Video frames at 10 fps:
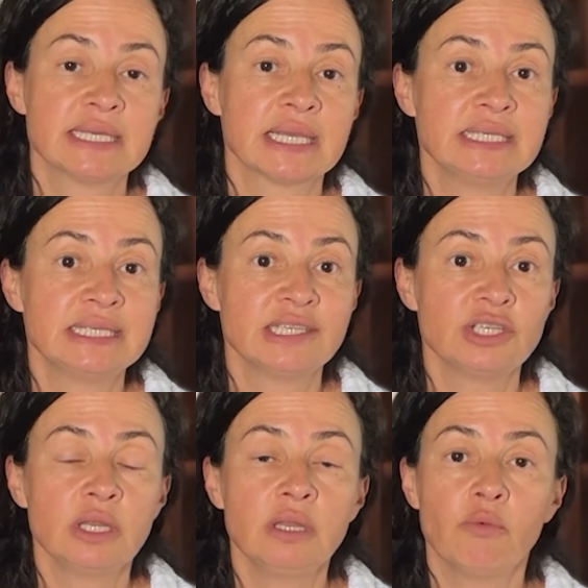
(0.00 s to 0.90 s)
a
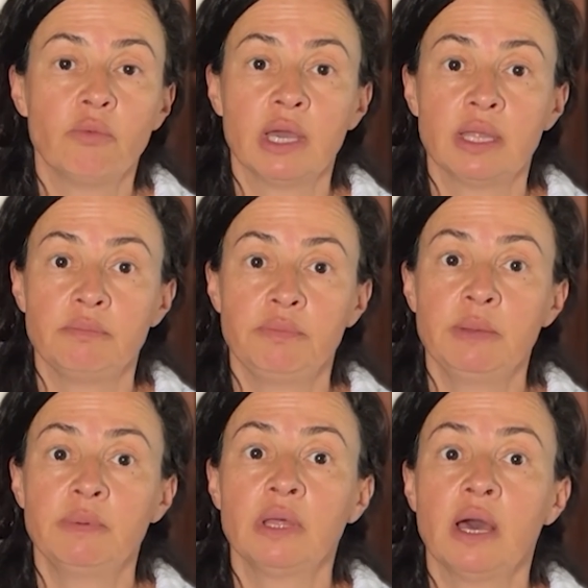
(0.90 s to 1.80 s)
condition when
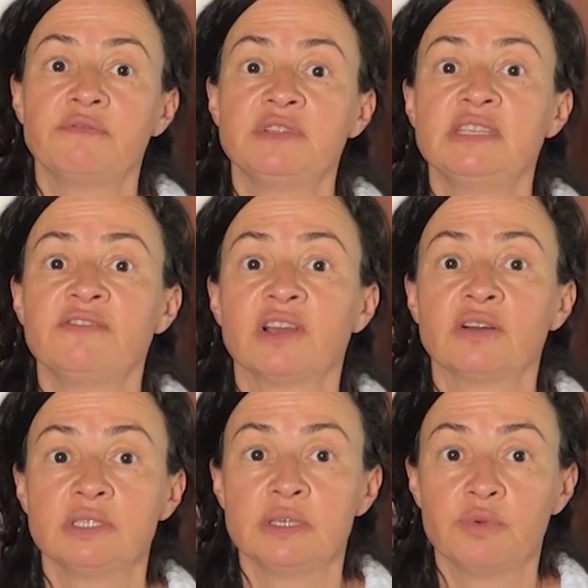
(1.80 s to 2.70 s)
people have
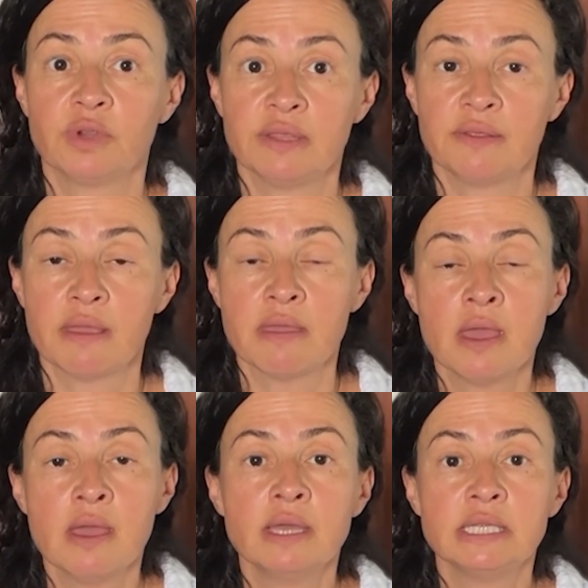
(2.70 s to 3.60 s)
difficulty breathing.
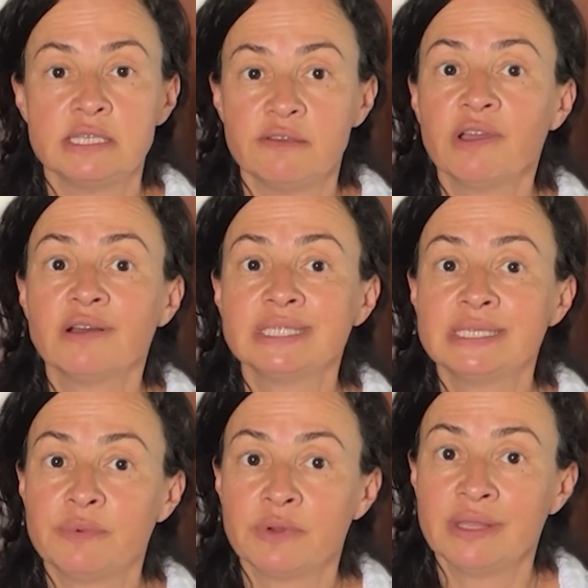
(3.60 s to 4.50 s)

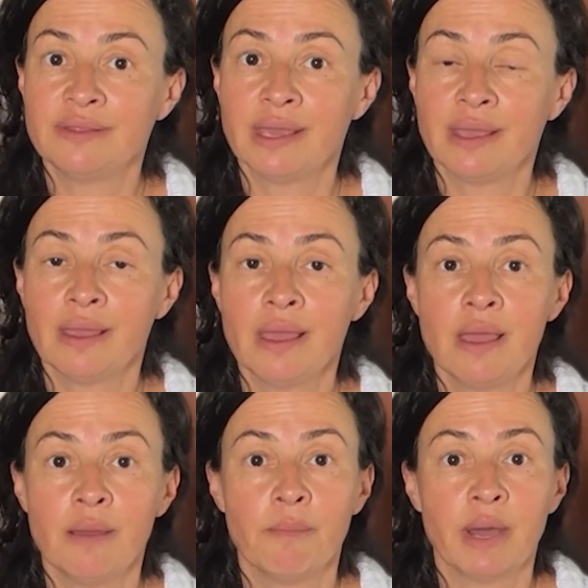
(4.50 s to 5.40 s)
Difficulty breathing
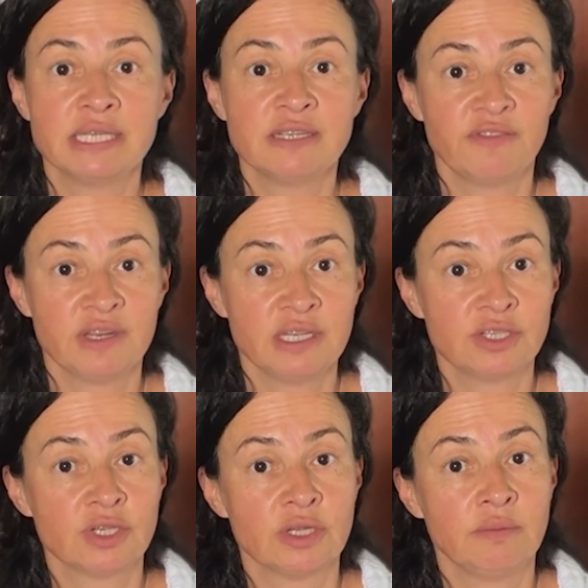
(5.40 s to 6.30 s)
by
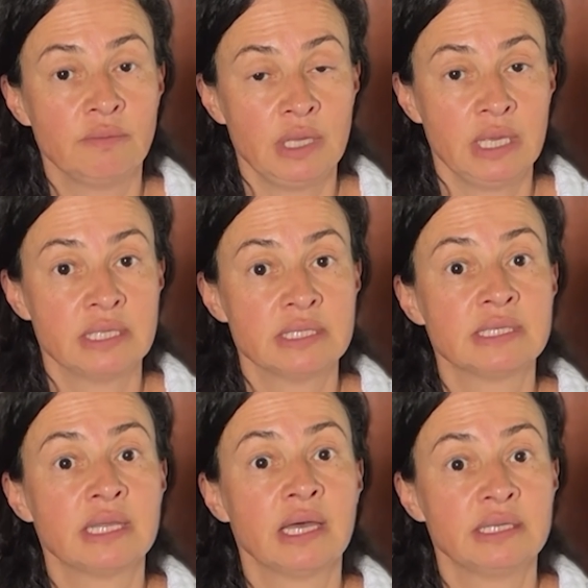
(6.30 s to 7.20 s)
definition
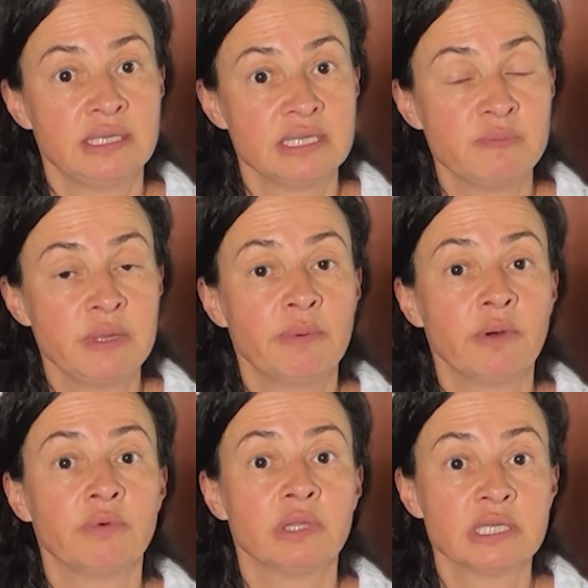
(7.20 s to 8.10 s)
means that these
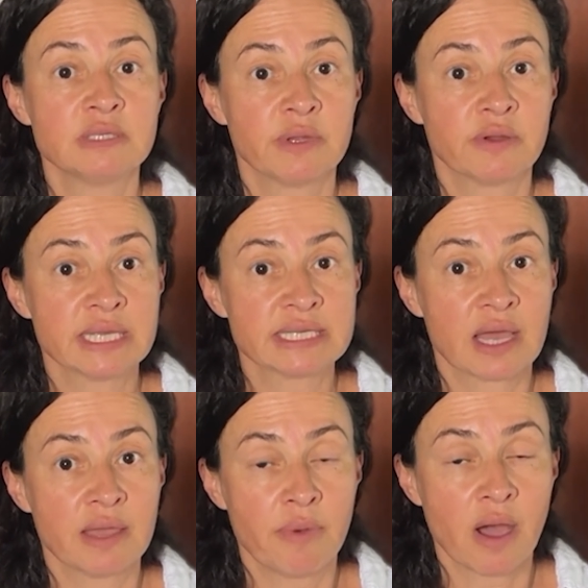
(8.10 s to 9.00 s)
people will experience
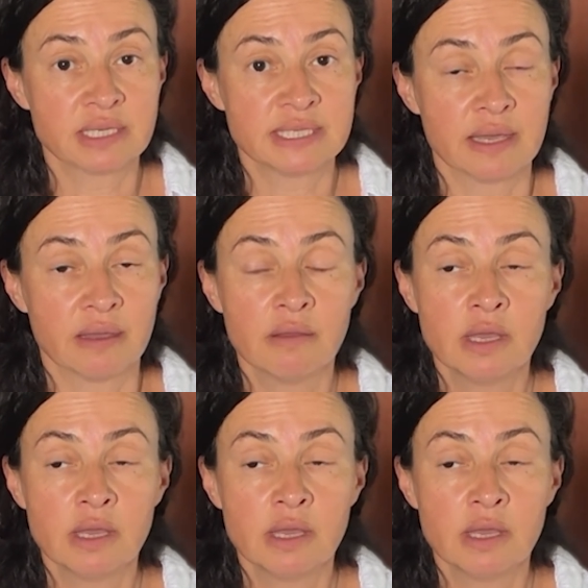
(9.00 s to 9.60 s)
hypoxia.